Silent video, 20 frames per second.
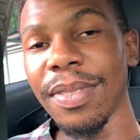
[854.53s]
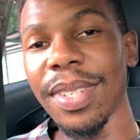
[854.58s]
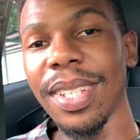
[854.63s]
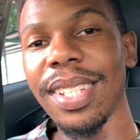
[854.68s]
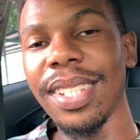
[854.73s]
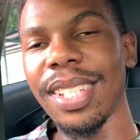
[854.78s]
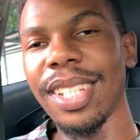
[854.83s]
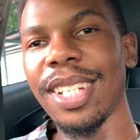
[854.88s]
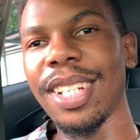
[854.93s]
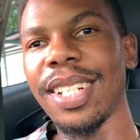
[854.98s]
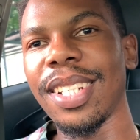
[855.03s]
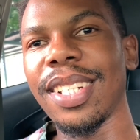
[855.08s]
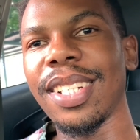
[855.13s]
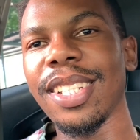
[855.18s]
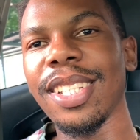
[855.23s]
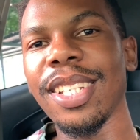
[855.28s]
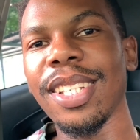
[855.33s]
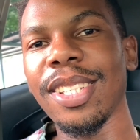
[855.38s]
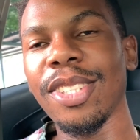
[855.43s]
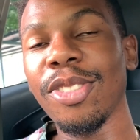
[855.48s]
is
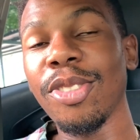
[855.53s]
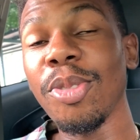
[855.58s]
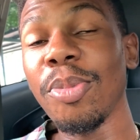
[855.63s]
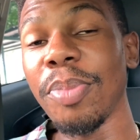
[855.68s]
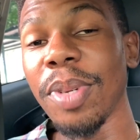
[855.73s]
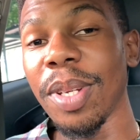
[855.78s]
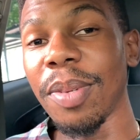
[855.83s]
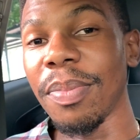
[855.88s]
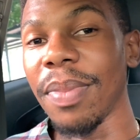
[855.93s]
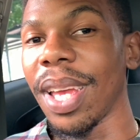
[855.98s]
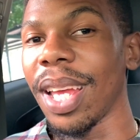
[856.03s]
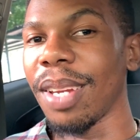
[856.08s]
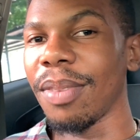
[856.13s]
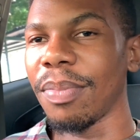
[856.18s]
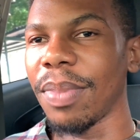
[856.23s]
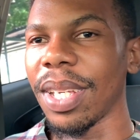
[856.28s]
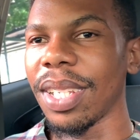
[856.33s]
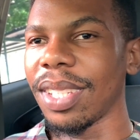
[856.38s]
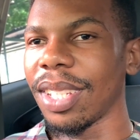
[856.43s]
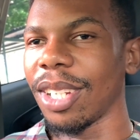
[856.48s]
a stupid man
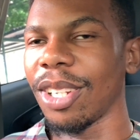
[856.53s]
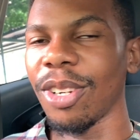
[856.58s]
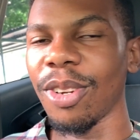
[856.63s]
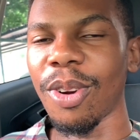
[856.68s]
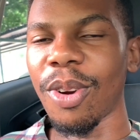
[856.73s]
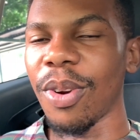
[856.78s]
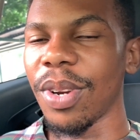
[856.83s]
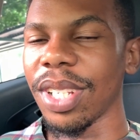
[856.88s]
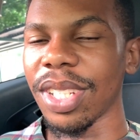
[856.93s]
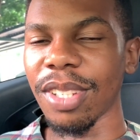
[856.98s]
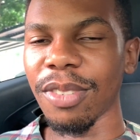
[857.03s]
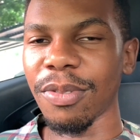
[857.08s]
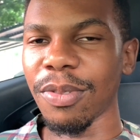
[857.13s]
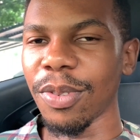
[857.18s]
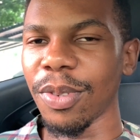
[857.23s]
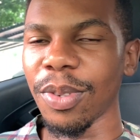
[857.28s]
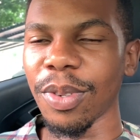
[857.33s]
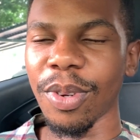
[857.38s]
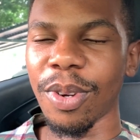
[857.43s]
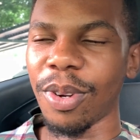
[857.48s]
basically or is a fool